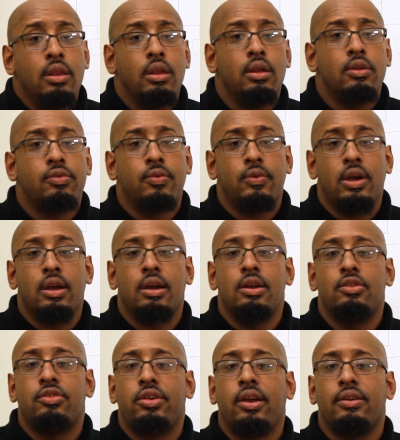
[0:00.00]
there's a very
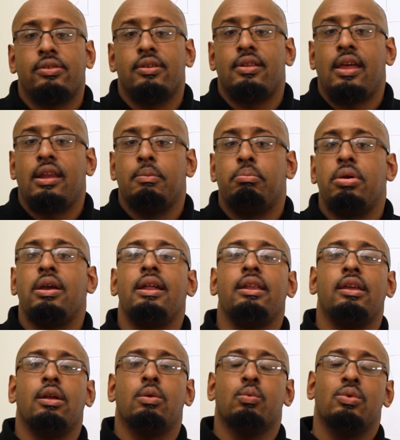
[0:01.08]
good chance that that
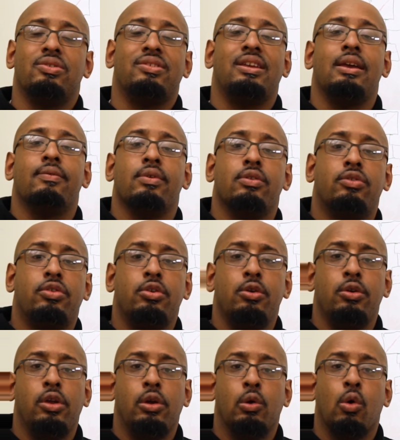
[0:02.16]
opinion was given
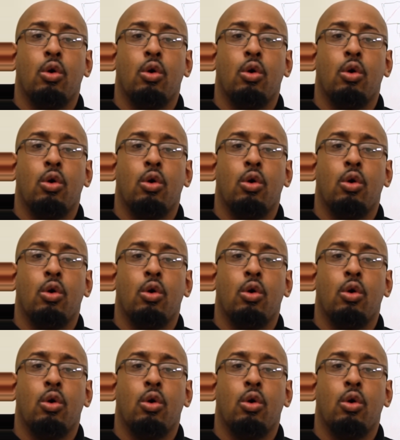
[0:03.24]
to you,